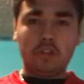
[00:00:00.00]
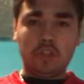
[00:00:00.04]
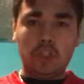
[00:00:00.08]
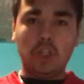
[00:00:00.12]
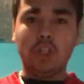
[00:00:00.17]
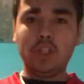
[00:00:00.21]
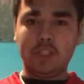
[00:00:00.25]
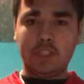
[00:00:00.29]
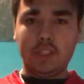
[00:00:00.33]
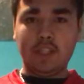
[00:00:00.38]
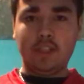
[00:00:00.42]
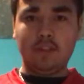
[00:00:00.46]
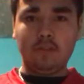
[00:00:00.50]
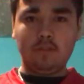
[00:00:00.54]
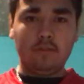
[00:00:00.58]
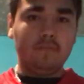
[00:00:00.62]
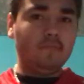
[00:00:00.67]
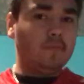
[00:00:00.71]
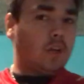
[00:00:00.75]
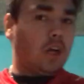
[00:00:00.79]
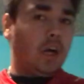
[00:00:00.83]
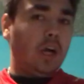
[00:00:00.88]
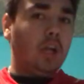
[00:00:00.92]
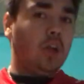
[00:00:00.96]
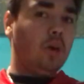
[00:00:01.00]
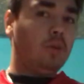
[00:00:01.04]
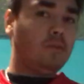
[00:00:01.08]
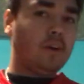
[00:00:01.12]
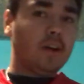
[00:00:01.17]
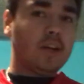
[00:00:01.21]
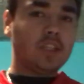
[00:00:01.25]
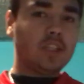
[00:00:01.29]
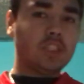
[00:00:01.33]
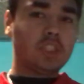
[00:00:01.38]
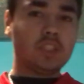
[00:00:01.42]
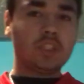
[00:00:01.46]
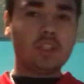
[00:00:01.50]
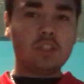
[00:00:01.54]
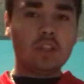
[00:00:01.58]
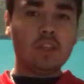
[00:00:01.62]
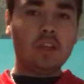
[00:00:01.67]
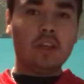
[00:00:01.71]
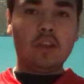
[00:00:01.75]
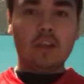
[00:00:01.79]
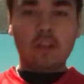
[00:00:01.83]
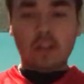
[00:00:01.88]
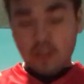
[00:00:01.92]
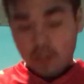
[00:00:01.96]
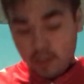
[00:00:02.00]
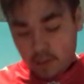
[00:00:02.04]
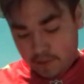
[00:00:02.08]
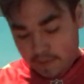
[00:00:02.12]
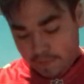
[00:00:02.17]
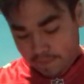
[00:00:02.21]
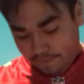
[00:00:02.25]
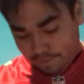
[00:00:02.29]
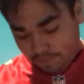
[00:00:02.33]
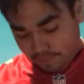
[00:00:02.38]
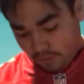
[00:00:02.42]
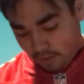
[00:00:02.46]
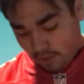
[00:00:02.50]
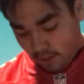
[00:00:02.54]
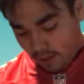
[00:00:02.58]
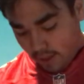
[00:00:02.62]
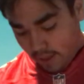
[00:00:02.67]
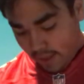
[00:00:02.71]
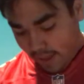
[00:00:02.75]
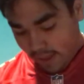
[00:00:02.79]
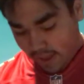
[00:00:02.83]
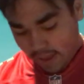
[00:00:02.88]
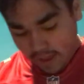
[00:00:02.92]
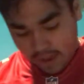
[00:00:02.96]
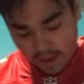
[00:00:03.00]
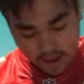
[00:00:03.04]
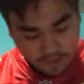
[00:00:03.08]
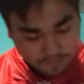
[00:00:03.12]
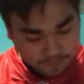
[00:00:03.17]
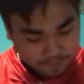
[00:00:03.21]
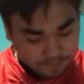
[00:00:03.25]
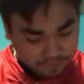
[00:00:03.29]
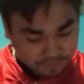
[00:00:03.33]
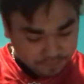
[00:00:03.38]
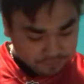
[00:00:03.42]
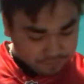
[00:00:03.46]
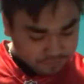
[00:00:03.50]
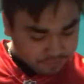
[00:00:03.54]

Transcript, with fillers: jersey, color wash, and